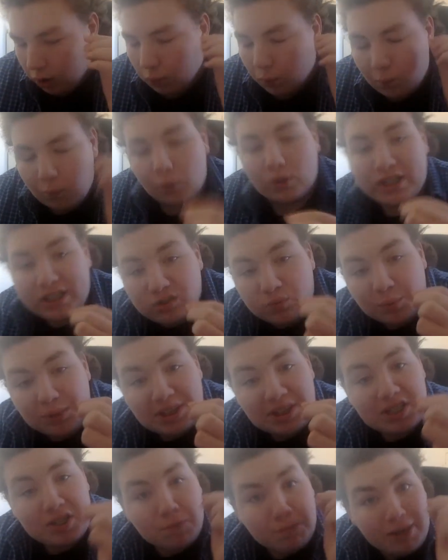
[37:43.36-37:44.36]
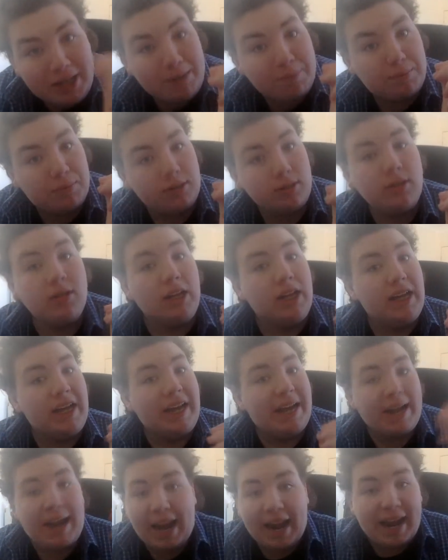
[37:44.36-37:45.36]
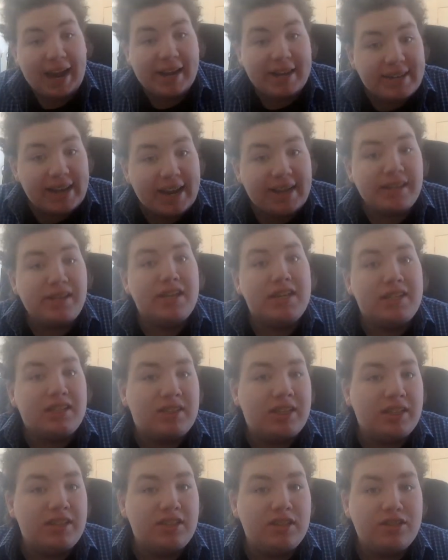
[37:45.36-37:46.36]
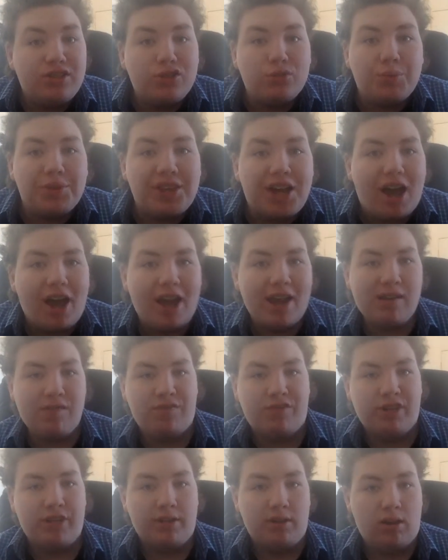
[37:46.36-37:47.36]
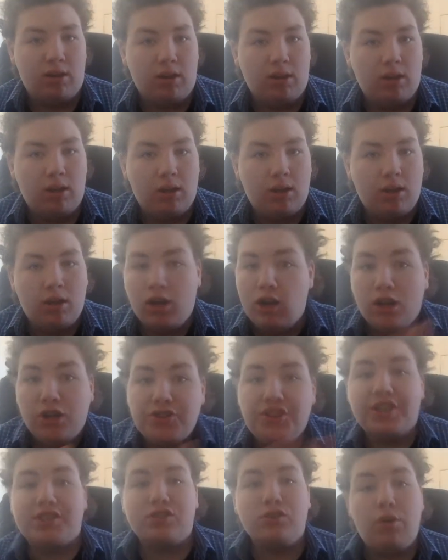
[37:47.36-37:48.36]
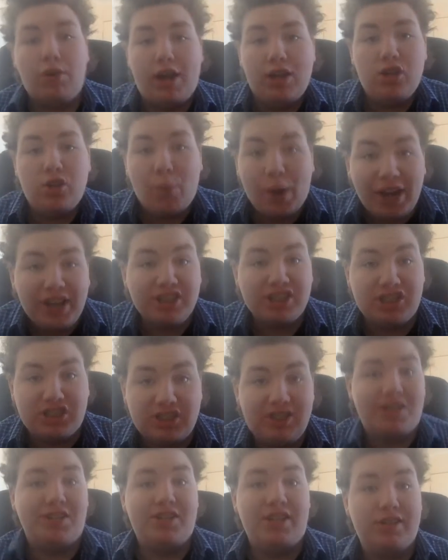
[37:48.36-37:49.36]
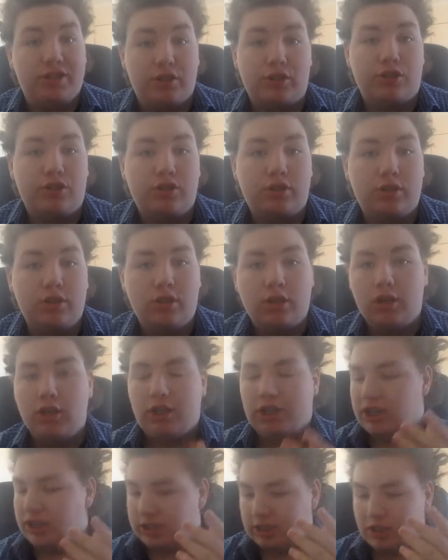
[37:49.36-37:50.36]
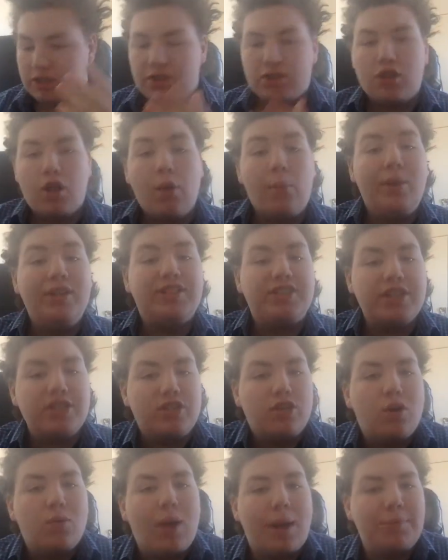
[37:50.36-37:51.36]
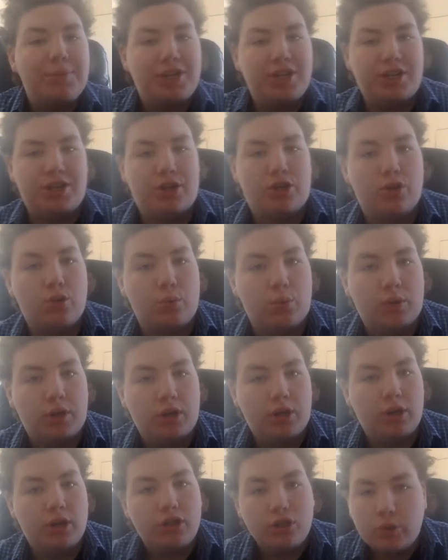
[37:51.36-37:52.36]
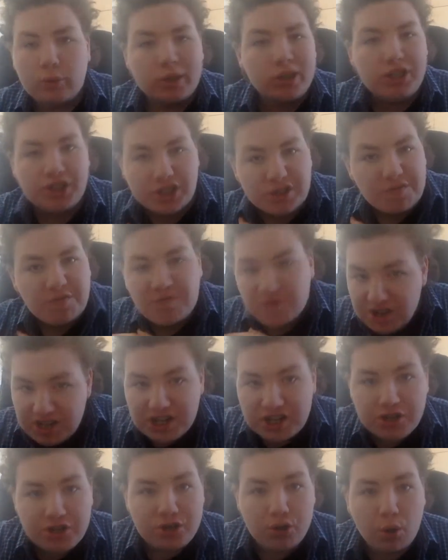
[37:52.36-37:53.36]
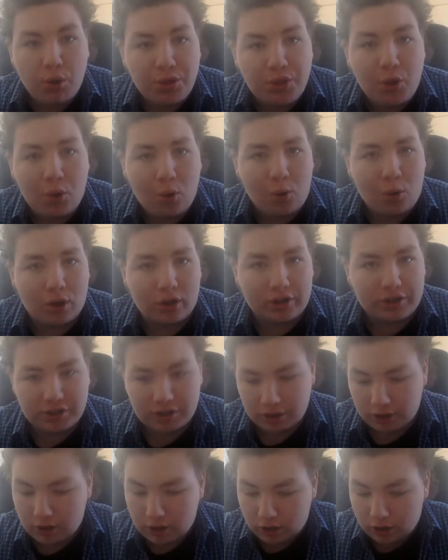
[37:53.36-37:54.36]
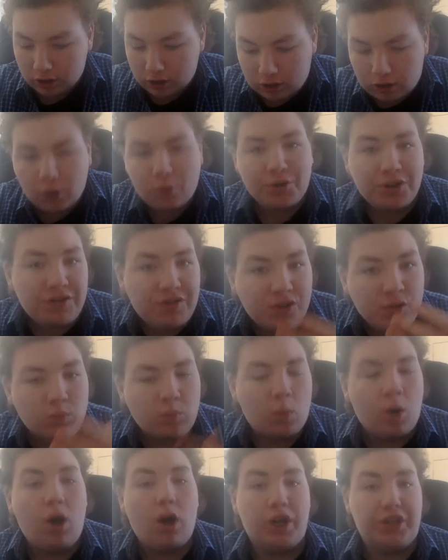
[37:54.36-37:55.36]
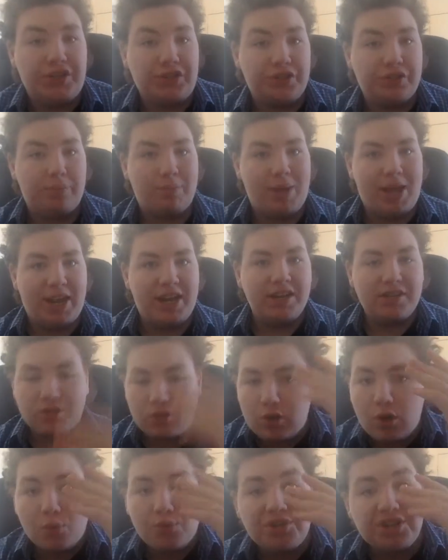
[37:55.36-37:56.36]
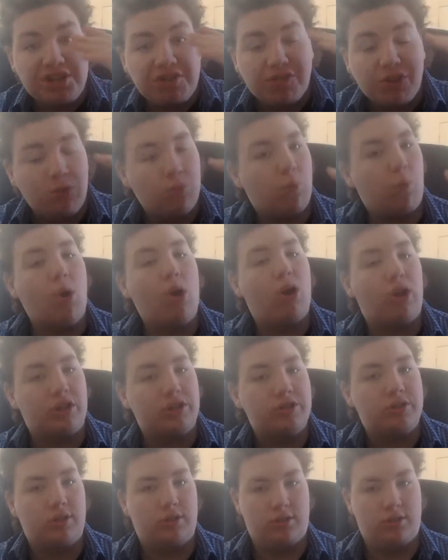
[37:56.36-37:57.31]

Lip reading: What is with these people and ending sentences with a hyphen? That's not how you end a sentence. No one's interrupting you. You can just finish your thought. Don't even what, mate? Don't even what?